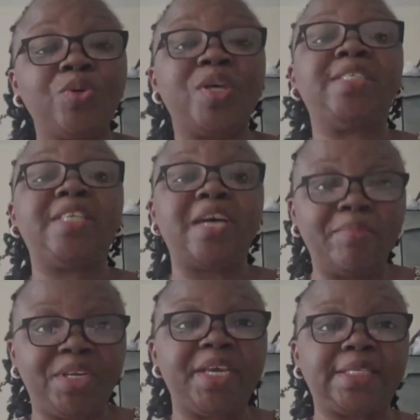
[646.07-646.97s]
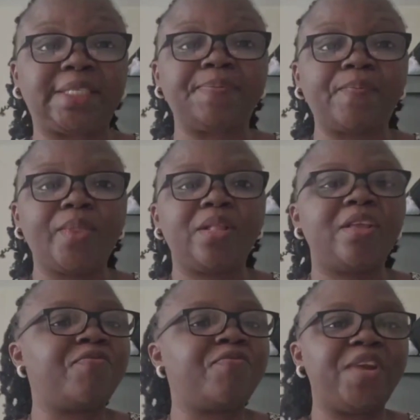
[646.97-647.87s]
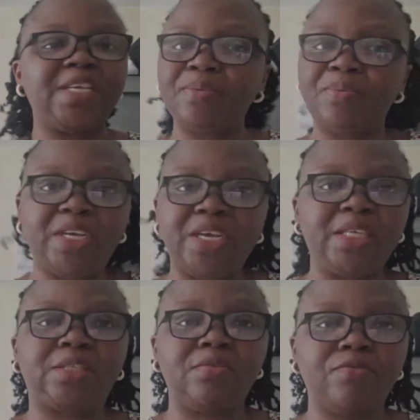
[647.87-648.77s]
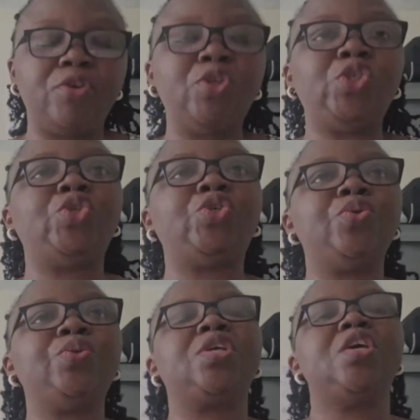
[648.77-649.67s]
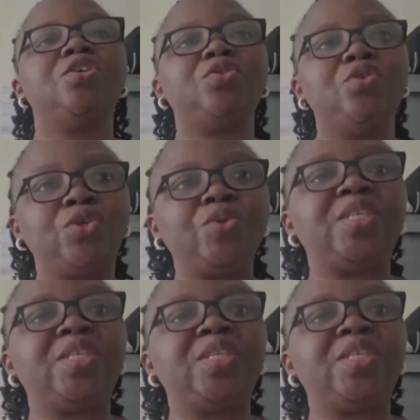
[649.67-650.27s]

choose your exam dates. There are flexible dates for you to choose. So